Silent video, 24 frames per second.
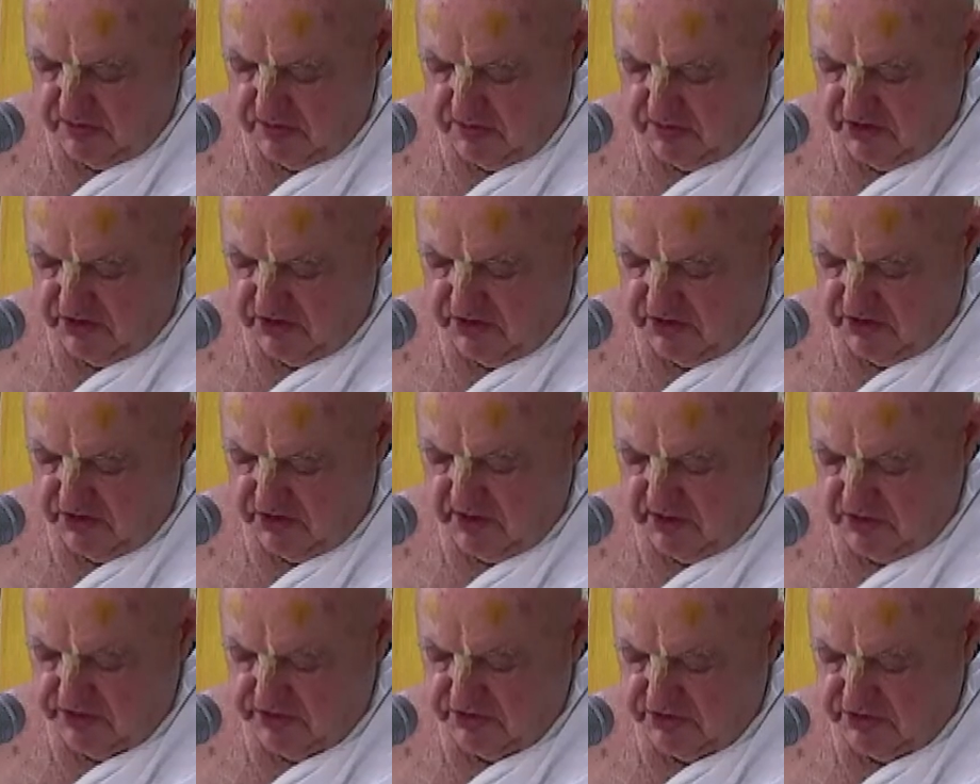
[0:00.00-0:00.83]
The Krishna
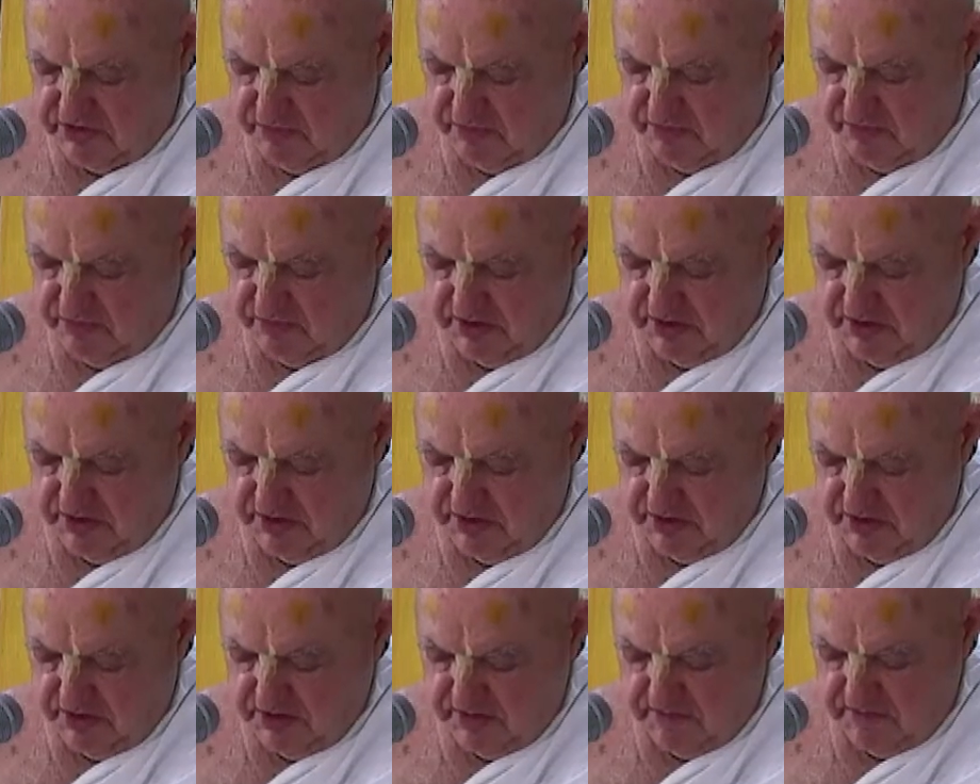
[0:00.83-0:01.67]
consciousness
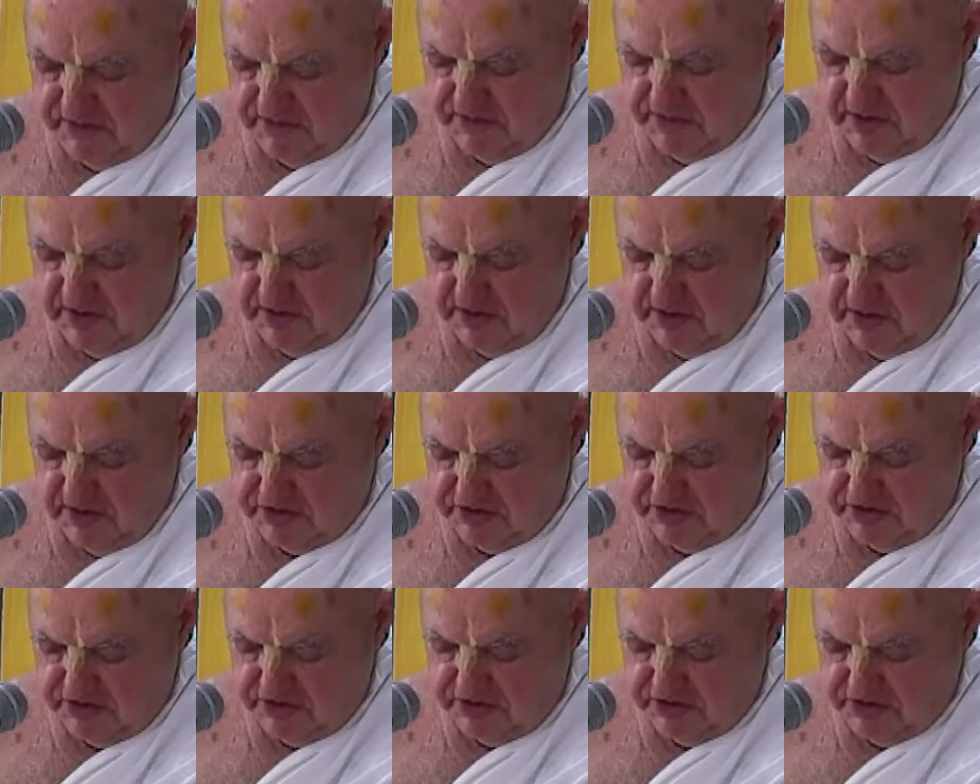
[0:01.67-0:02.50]
movement
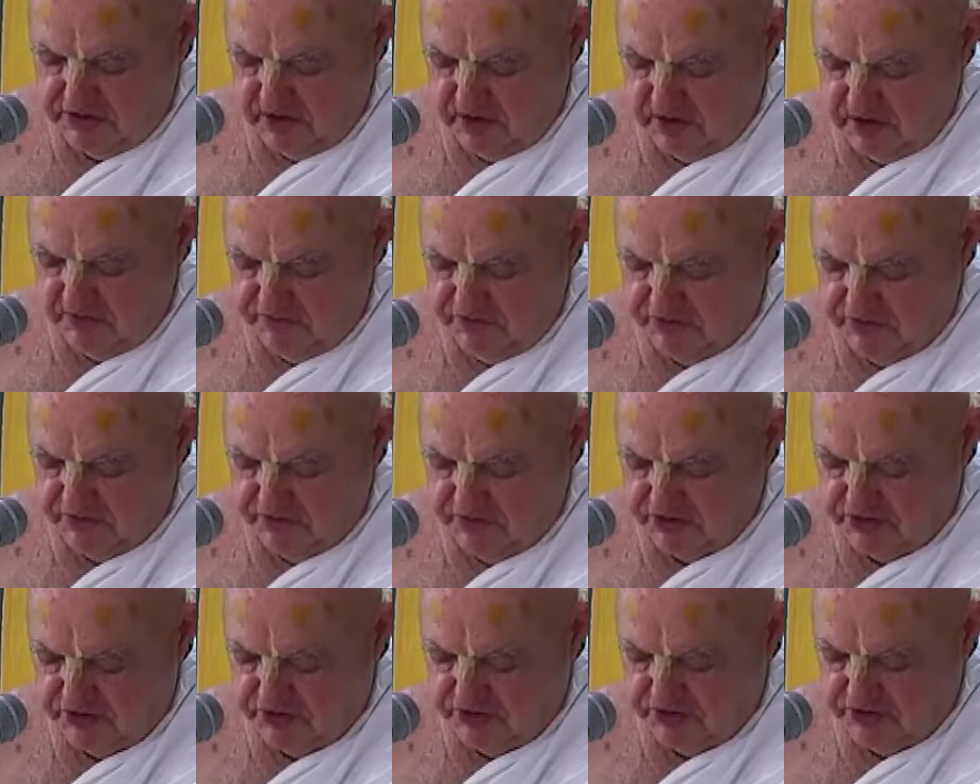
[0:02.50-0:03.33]
is teaching all of
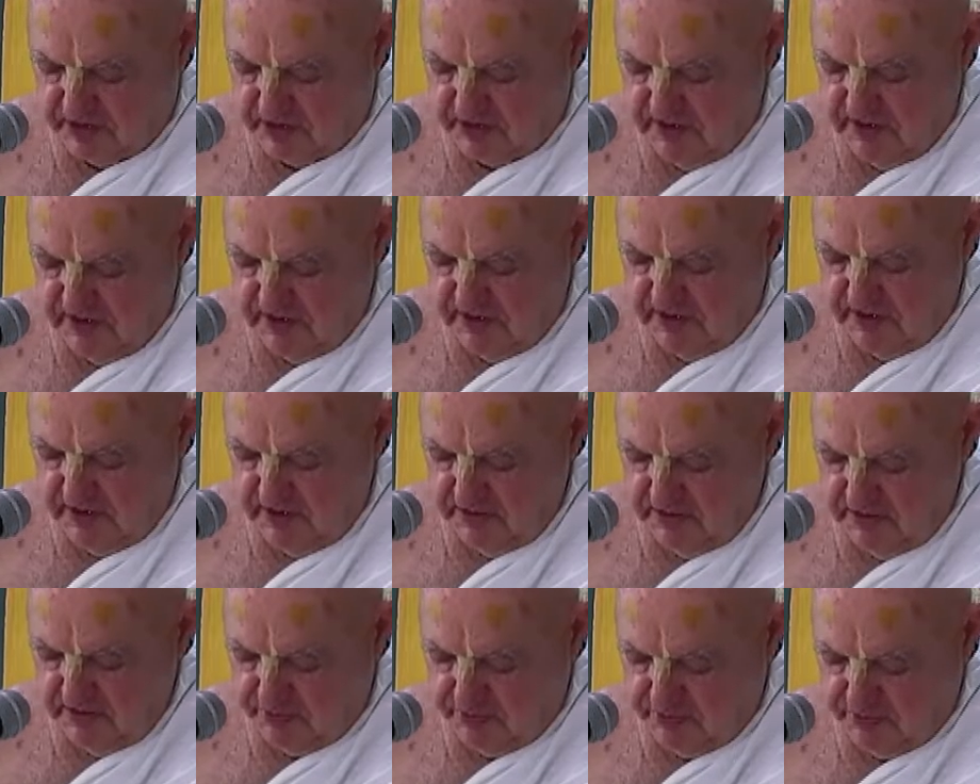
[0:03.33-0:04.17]
human society
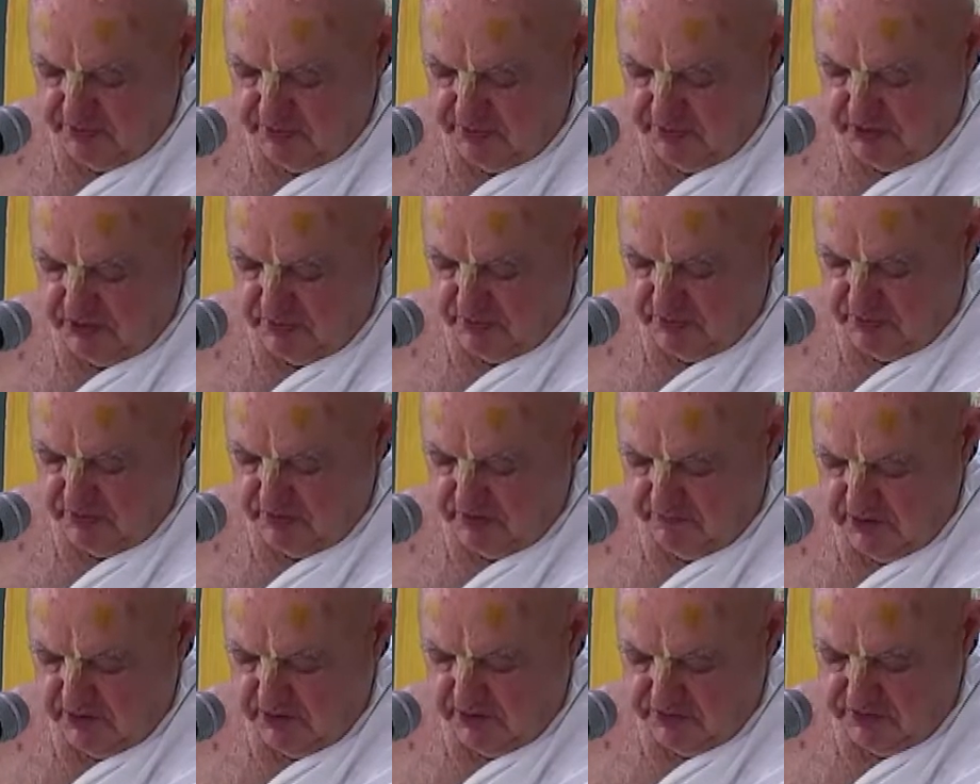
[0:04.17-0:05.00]
this
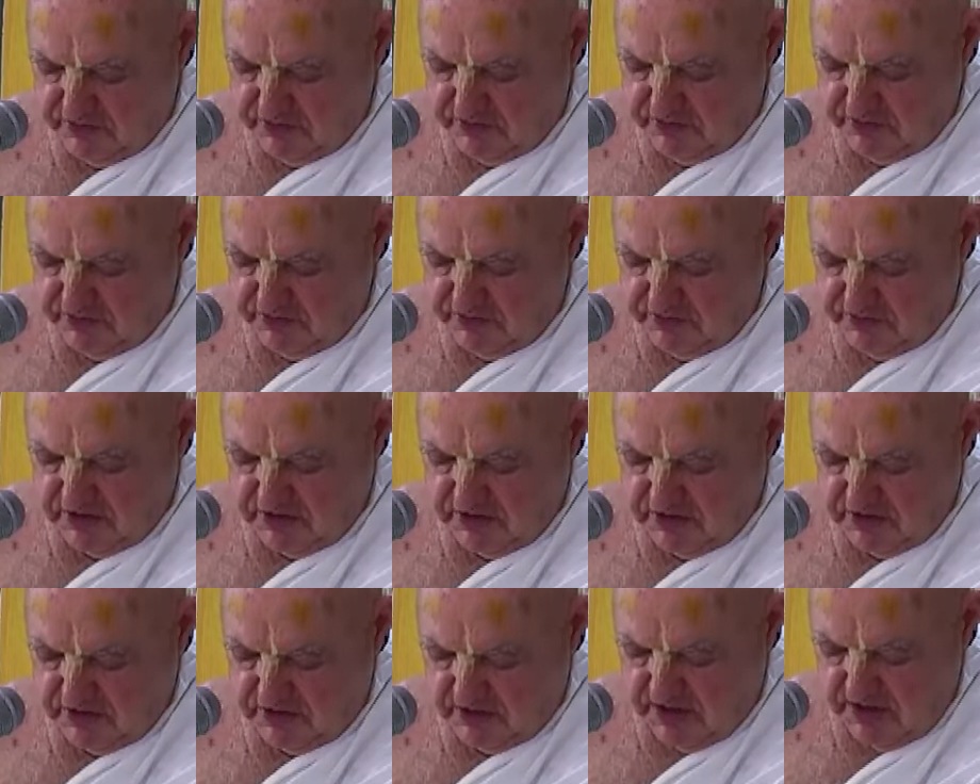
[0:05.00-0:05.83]
principle of becoming
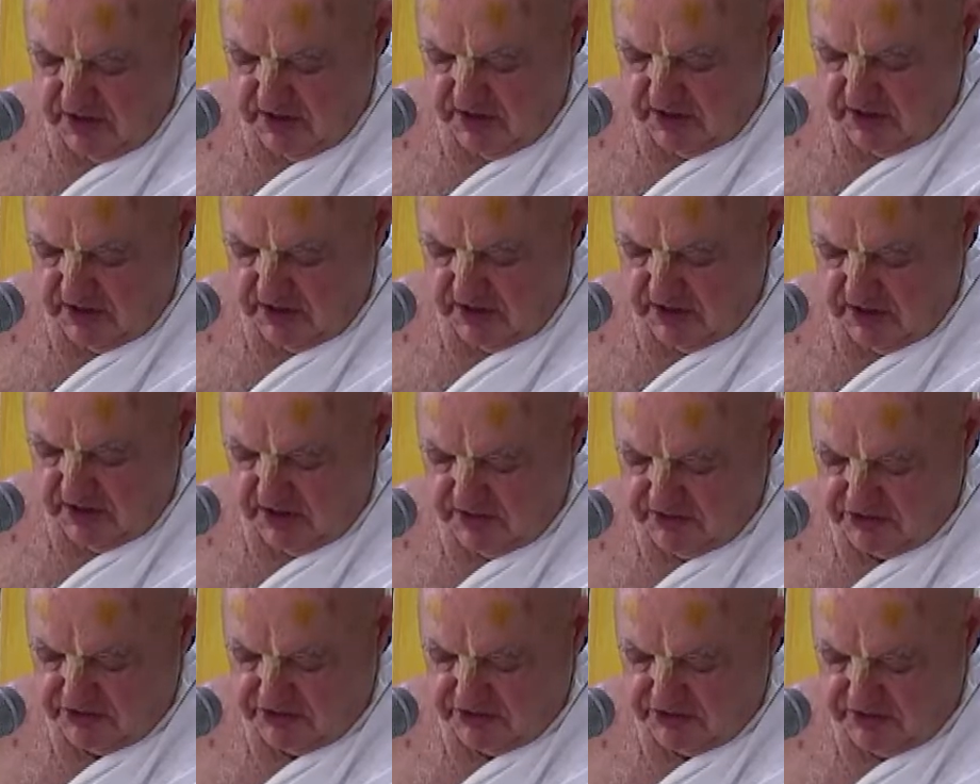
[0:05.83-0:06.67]
Krishna
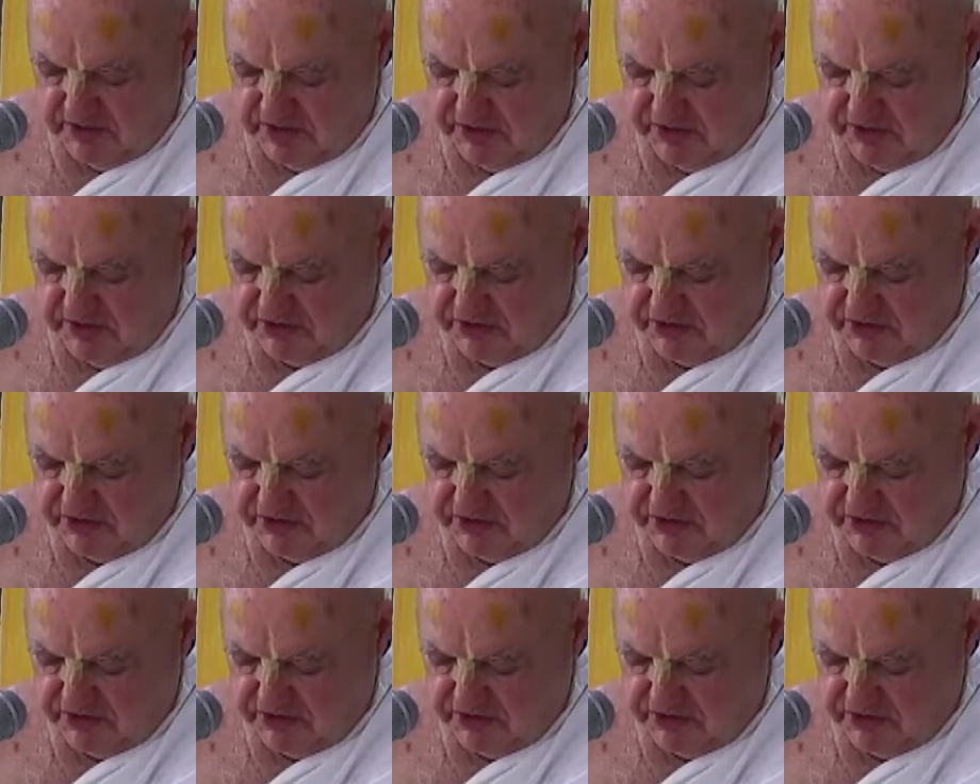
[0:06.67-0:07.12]
conscious and